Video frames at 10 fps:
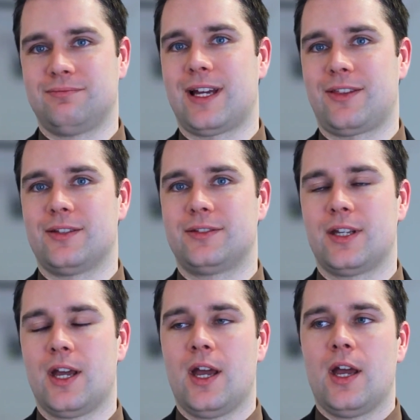methods.
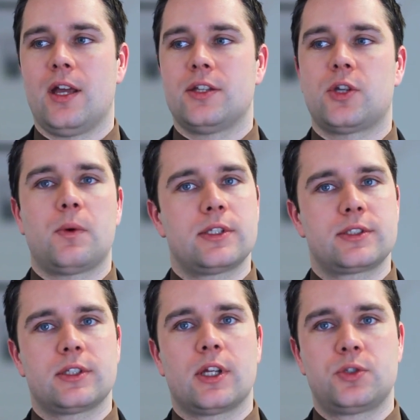So
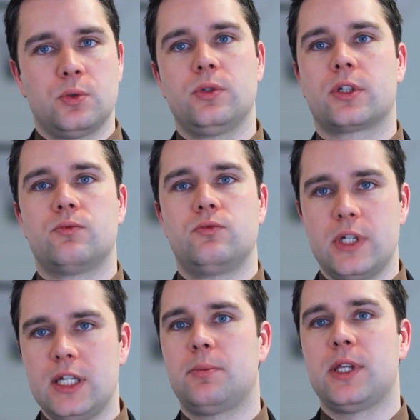it's a tool that can
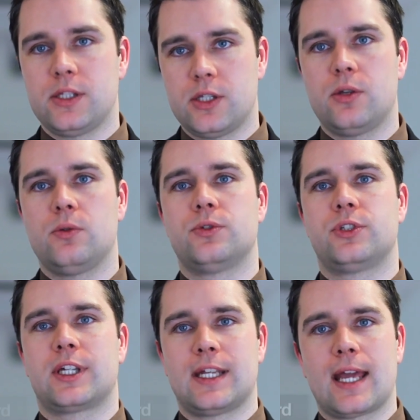really be used
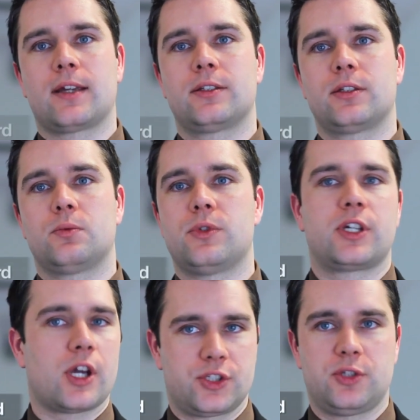to connect with your
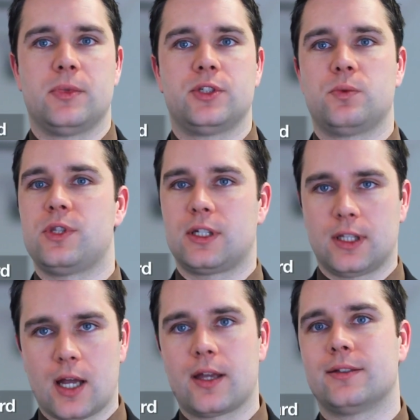customers, with your
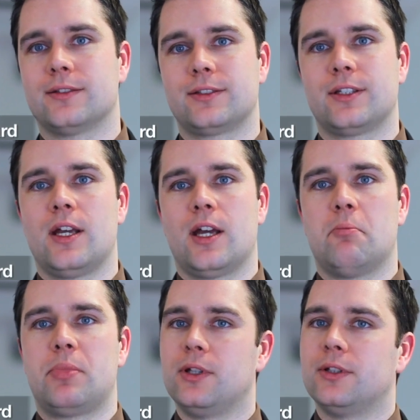clients,
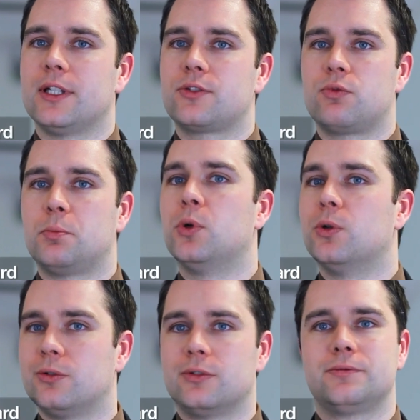and build this
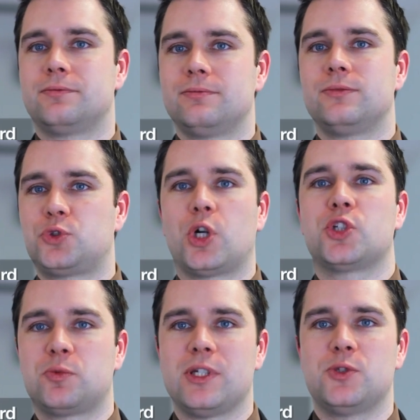rapport of
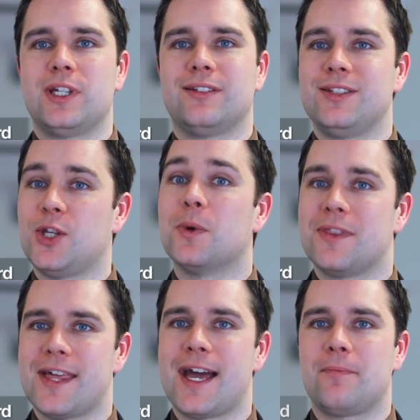trust between you
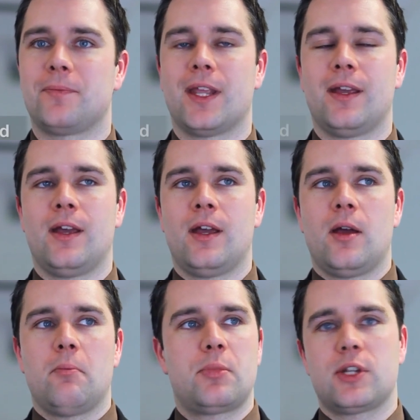and them.
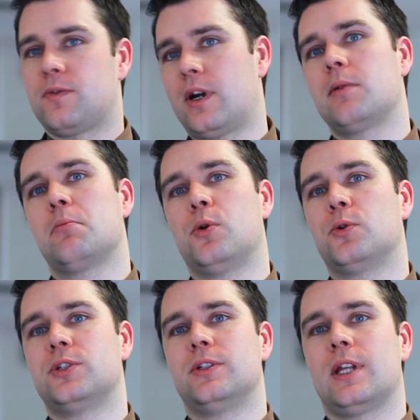But it's very
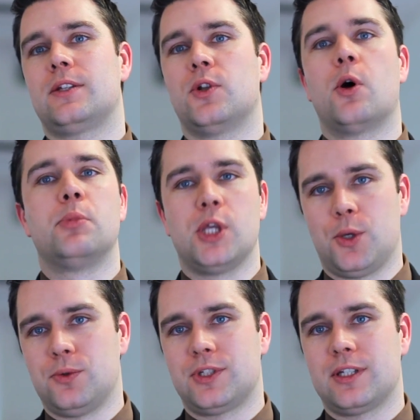important, it's not
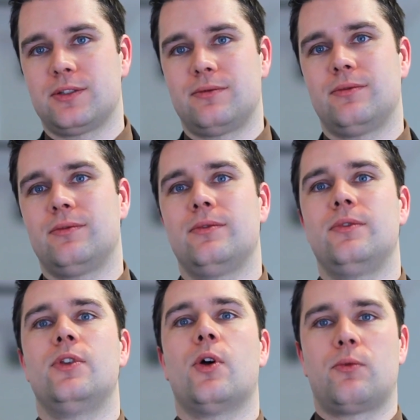abused, it's
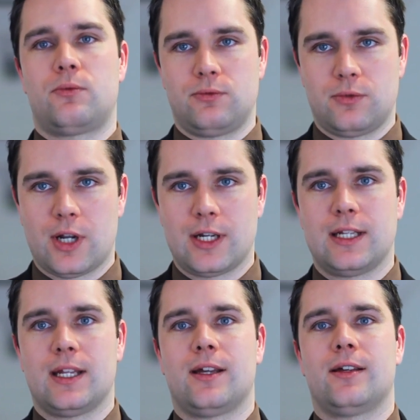not run
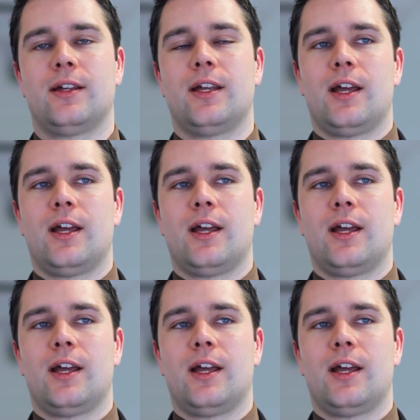in a